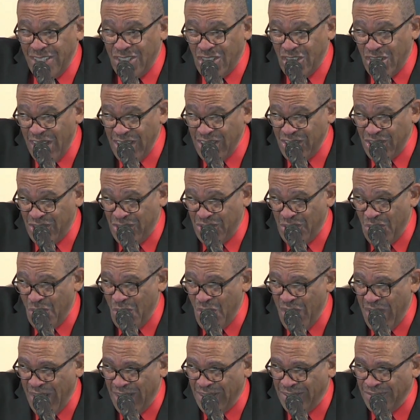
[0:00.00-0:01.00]
touch the
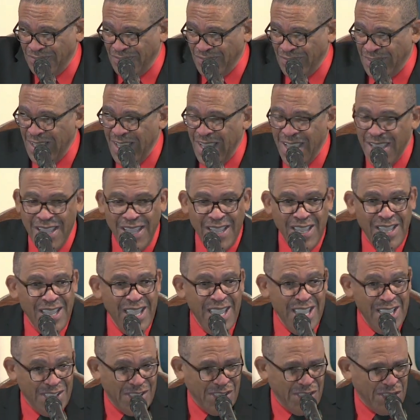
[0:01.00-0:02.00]
wind.
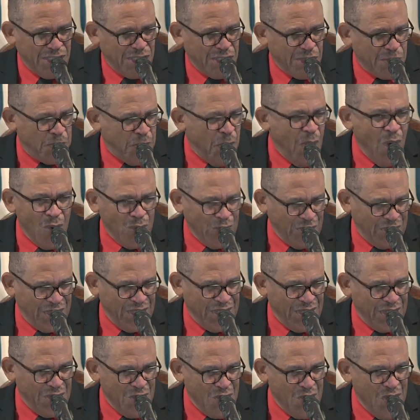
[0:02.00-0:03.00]
He spoke
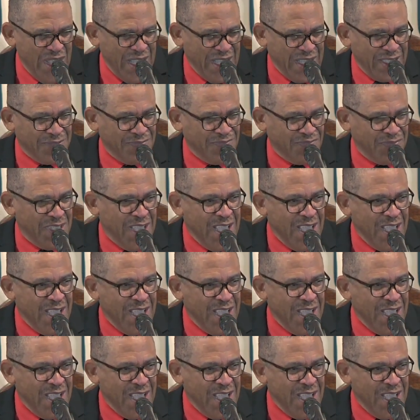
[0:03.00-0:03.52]
to the wind.